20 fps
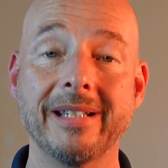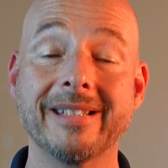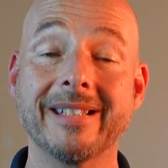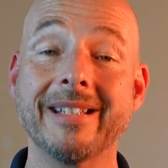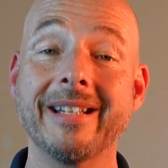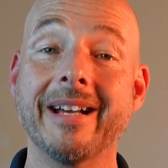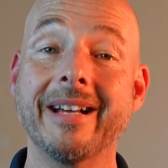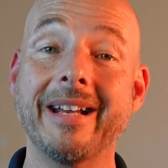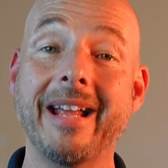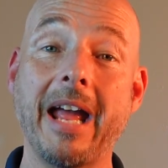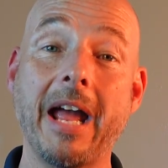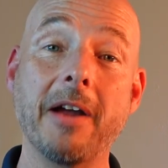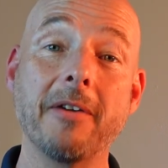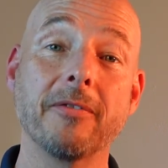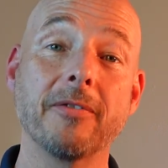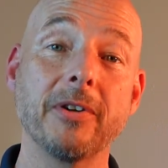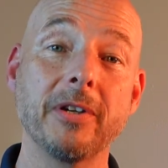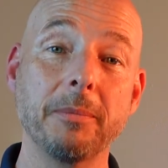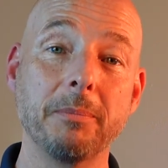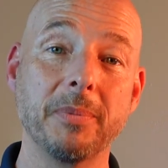is that not
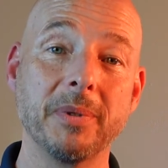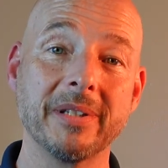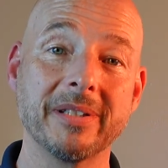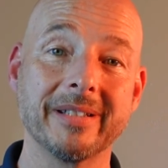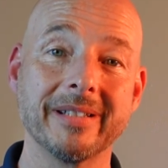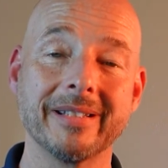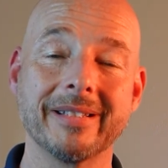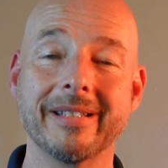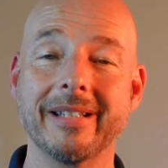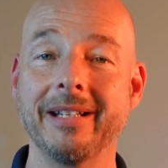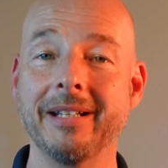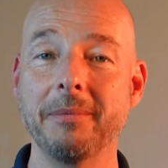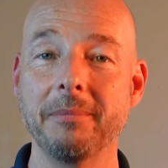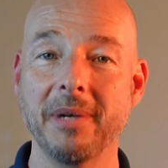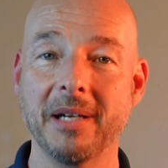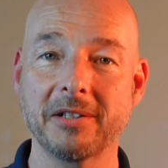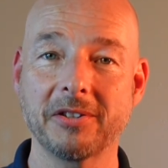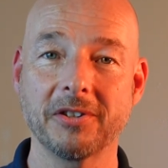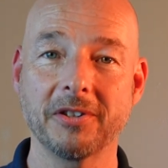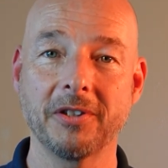every business in
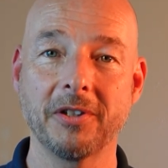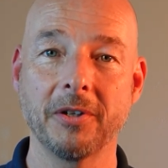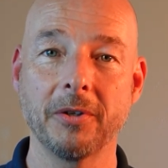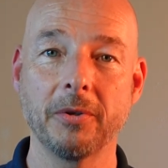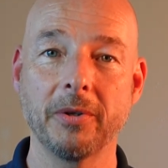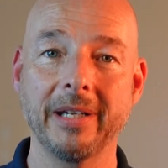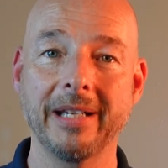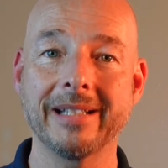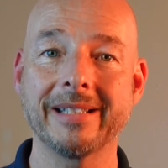Mexico